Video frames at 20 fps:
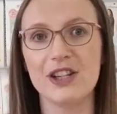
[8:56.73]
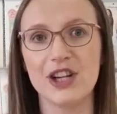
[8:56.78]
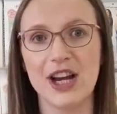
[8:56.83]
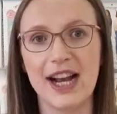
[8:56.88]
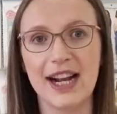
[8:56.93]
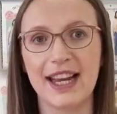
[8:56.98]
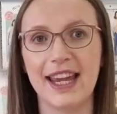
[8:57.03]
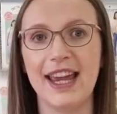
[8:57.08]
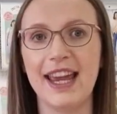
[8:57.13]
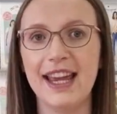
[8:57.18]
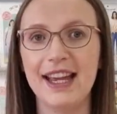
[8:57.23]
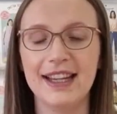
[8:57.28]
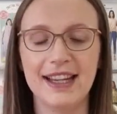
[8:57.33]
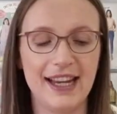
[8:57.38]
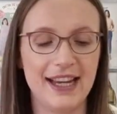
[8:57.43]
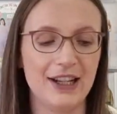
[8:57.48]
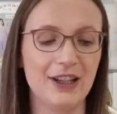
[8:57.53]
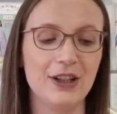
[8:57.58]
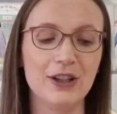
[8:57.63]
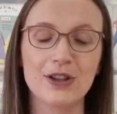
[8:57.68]
jacket,
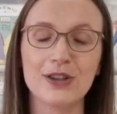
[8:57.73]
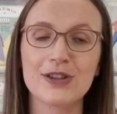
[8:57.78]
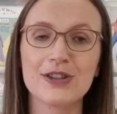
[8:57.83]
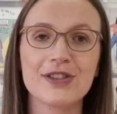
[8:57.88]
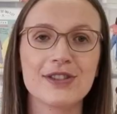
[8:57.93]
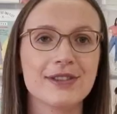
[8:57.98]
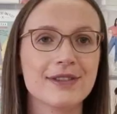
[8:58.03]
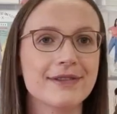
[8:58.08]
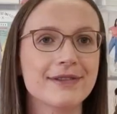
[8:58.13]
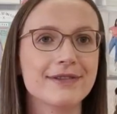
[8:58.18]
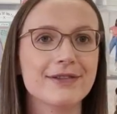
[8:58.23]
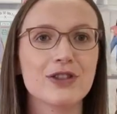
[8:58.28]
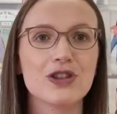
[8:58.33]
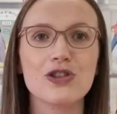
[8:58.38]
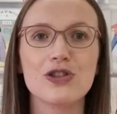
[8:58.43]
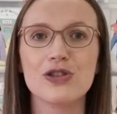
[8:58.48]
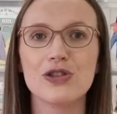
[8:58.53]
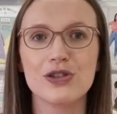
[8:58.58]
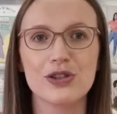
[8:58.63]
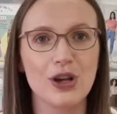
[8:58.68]
it looks
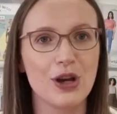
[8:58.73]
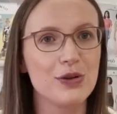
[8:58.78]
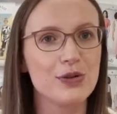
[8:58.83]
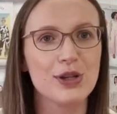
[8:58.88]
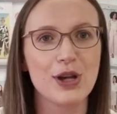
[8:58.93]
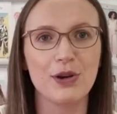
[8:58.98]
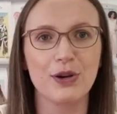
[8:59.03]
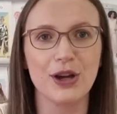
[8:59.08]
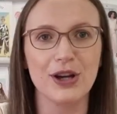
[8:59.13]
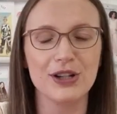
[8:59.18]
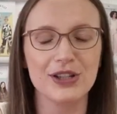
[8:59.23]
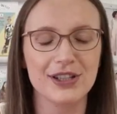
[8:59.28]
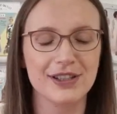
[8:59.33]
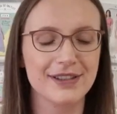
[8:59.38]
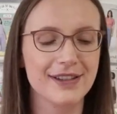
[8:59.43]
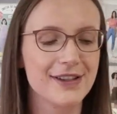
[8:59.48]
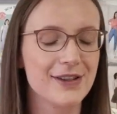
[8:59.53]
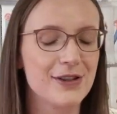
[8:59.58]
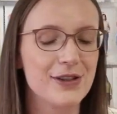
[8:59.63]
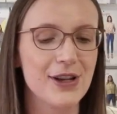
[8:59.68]
so good.
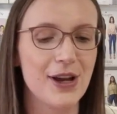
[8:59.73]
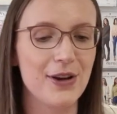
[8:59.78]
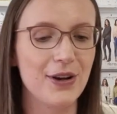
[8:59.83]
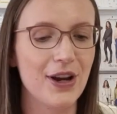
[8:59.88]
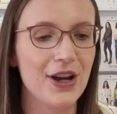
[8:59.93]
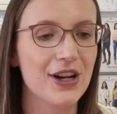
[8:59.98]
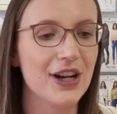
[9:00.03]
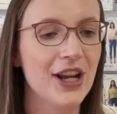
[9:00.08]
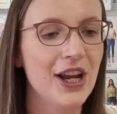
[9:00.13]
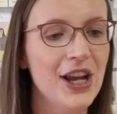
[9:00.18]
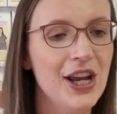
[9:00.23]
So good.